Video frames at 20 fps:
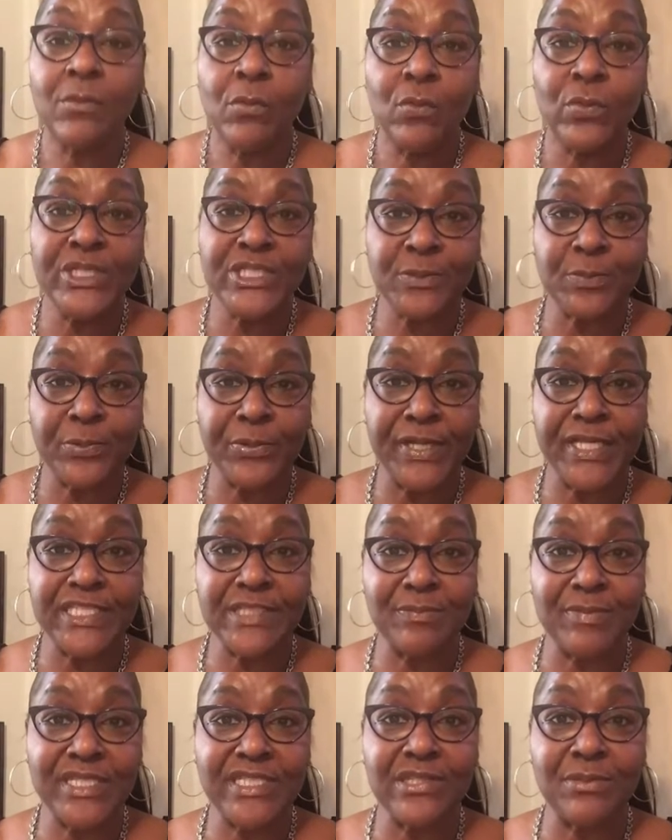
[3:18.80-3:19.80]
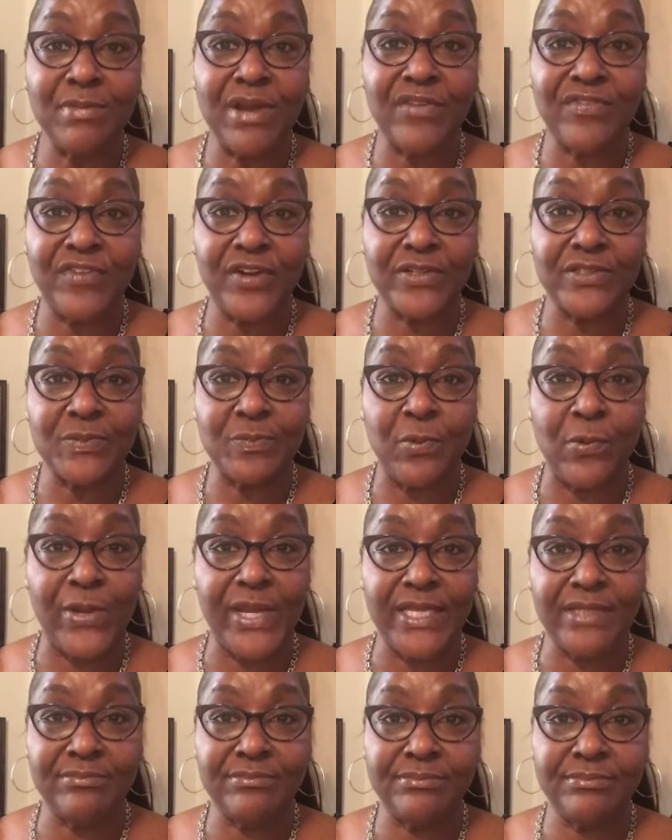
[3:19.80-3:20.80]
Which brings me to my first
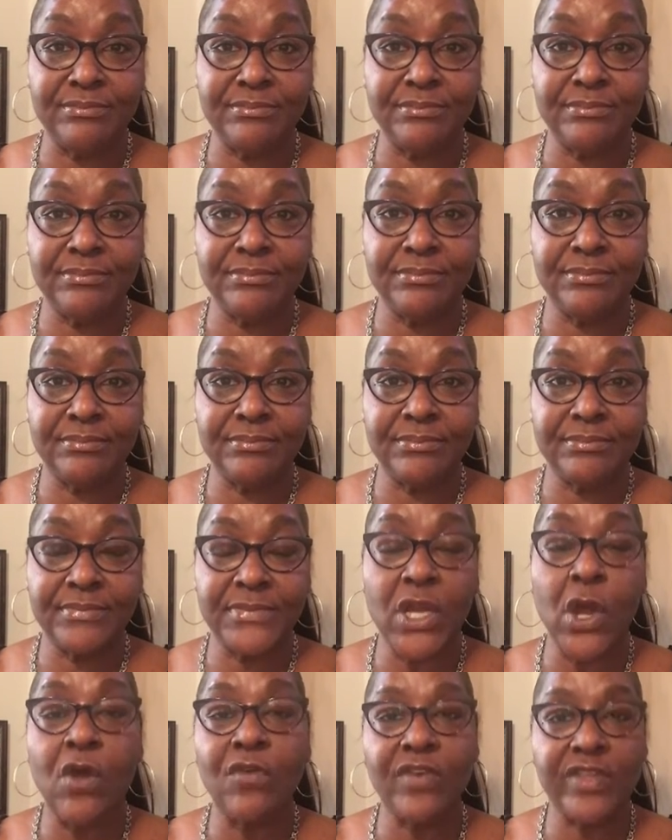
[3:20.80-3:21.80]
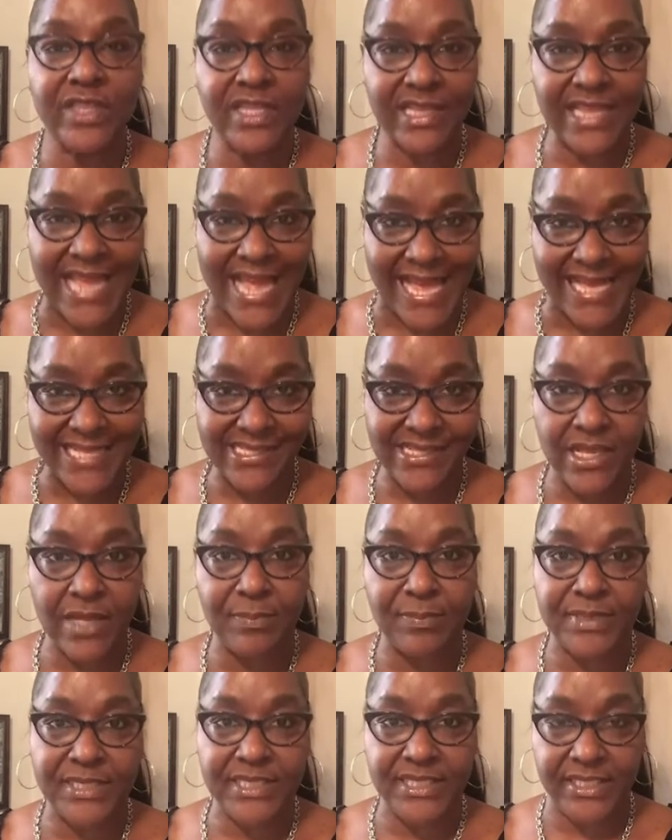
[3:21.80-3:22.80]
point. Over the last
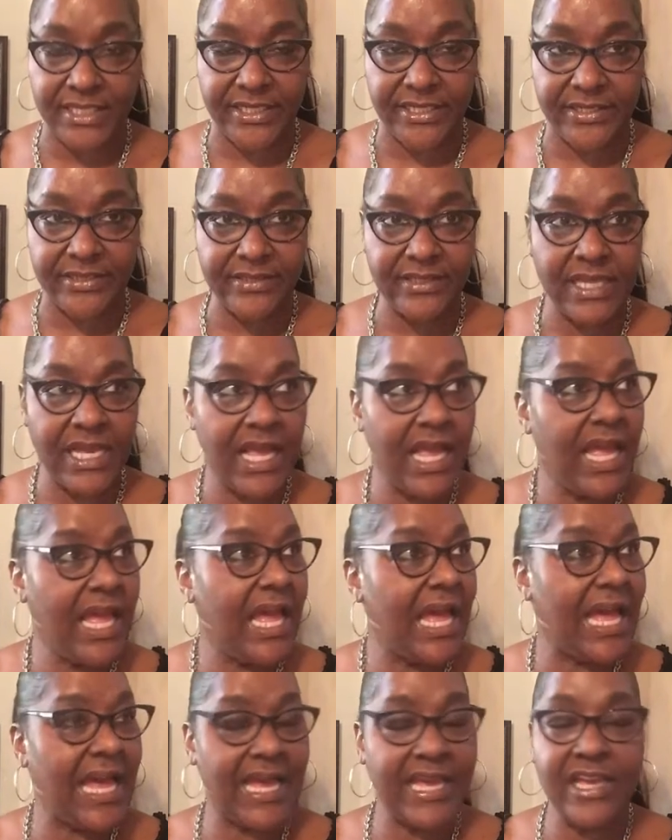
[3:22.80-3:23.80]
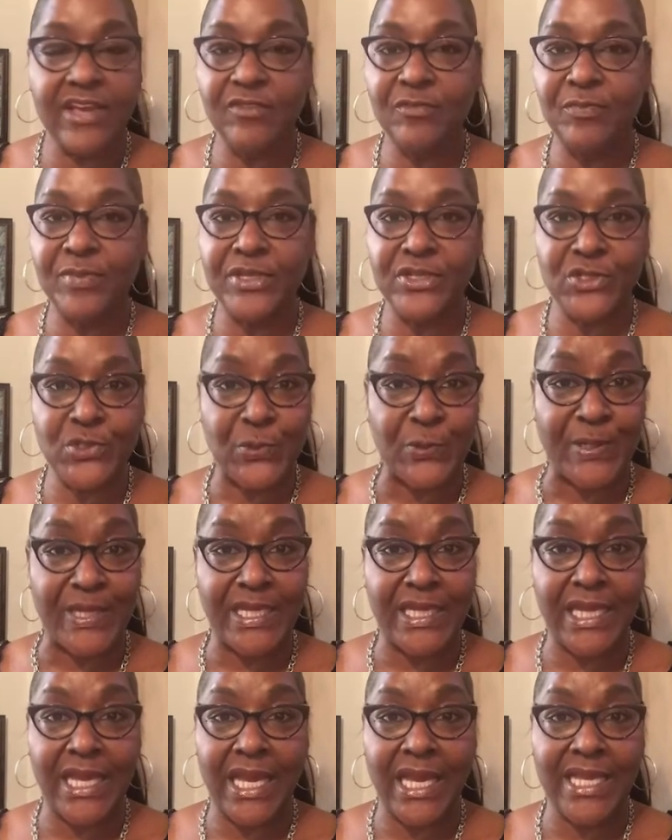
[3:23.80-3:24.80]
couple of years, I have been
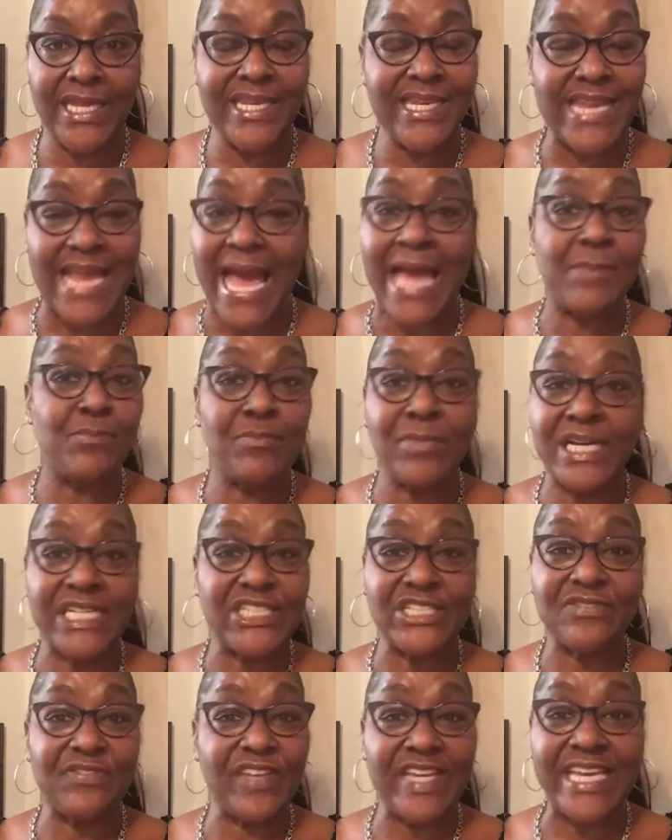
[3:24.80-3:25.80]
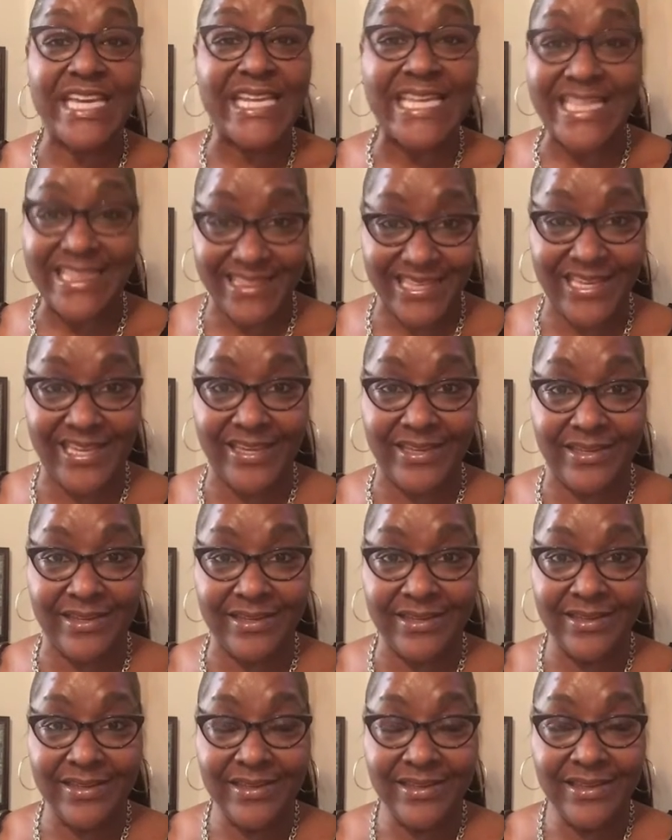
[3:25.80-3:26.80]
doing not much of
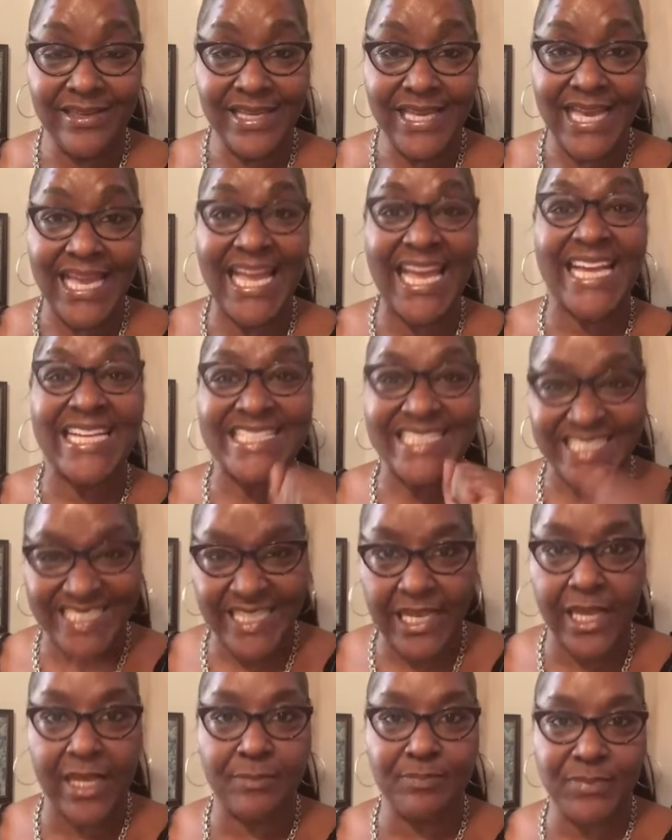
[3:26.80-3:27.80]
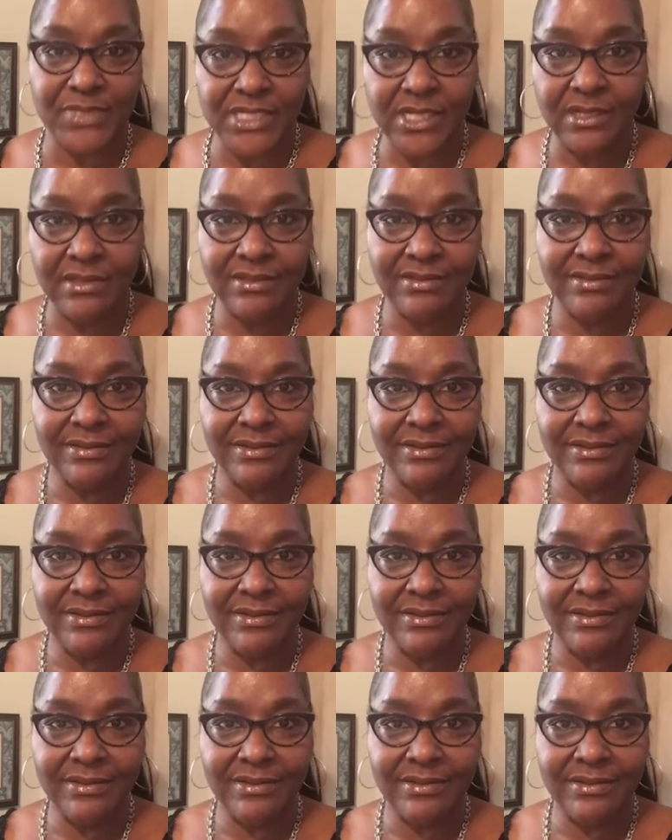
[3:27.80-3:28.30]
anything except